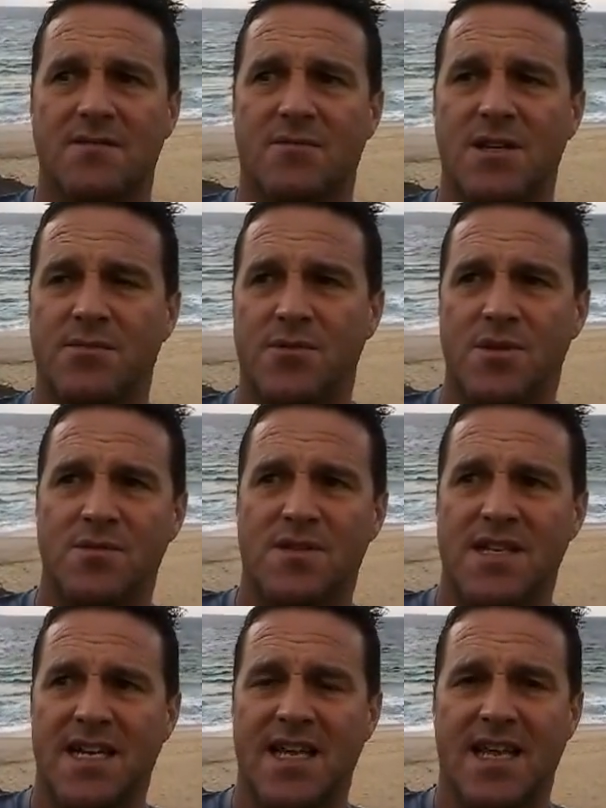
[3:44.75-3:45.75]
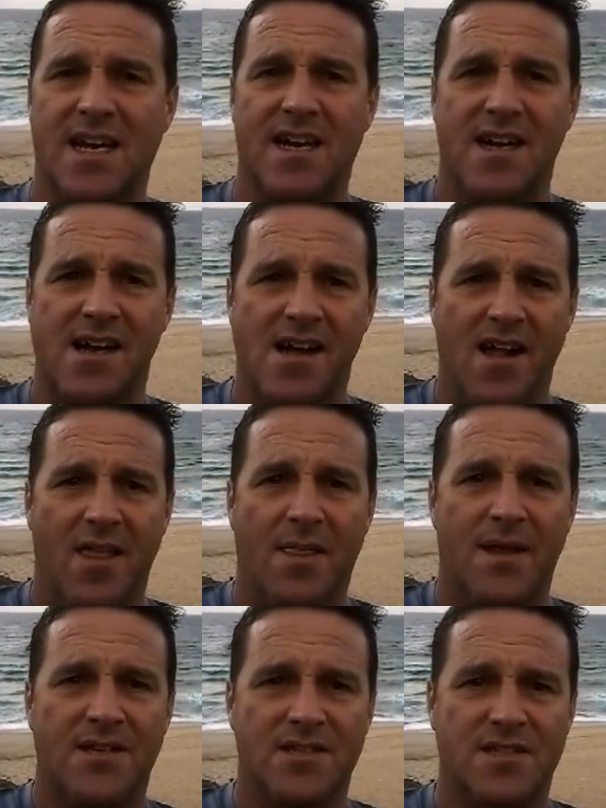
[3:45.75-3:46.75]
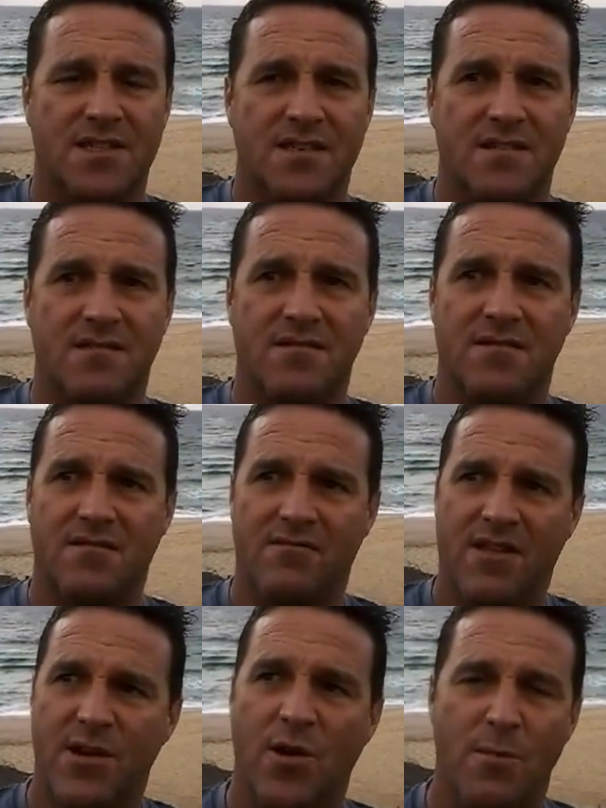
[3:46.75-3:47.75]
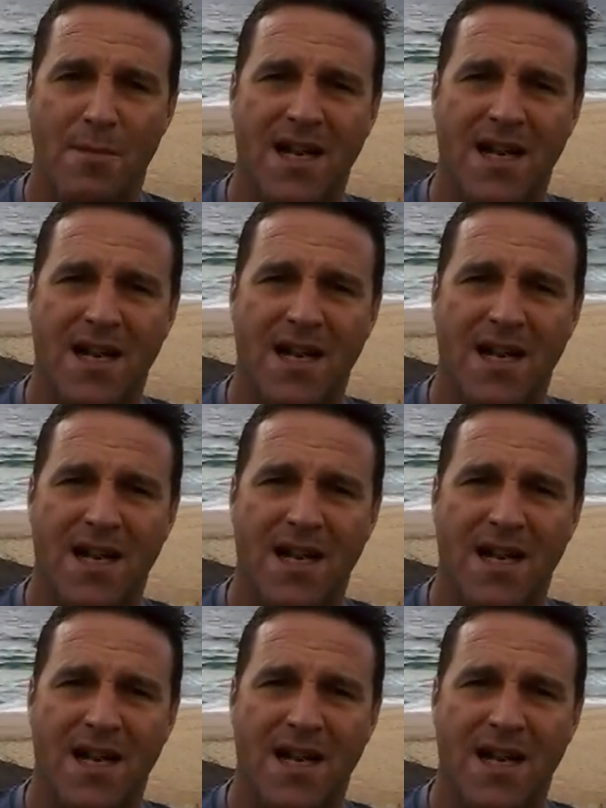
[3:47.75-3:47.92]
And when you put them together, they're not